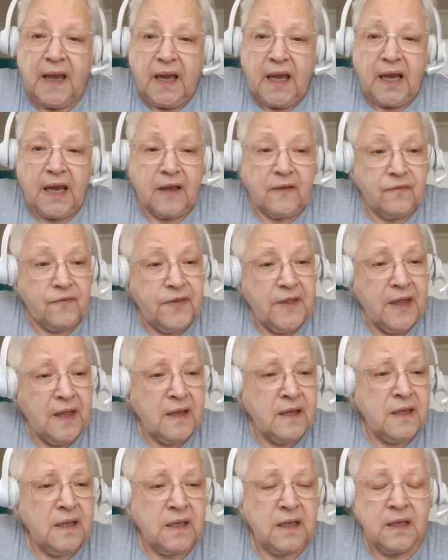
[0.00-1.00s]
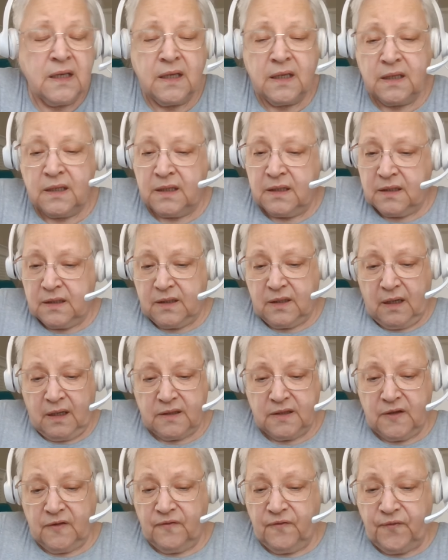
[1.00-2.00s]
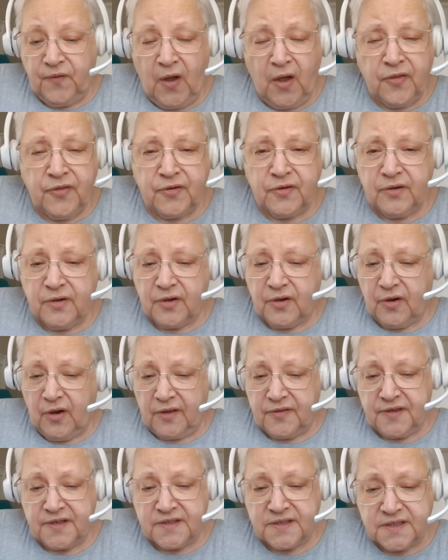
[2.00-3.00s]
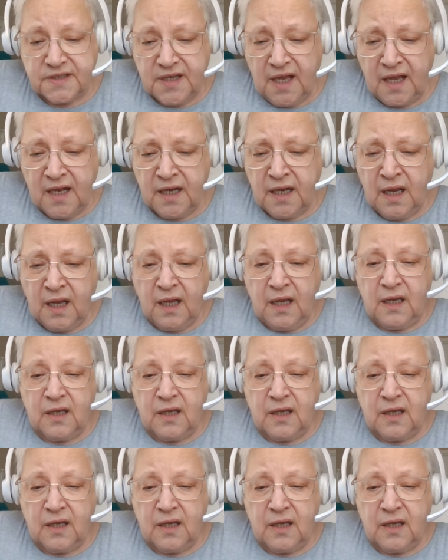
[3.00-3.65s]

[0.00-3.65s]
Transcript: And then God the Father, God the Son,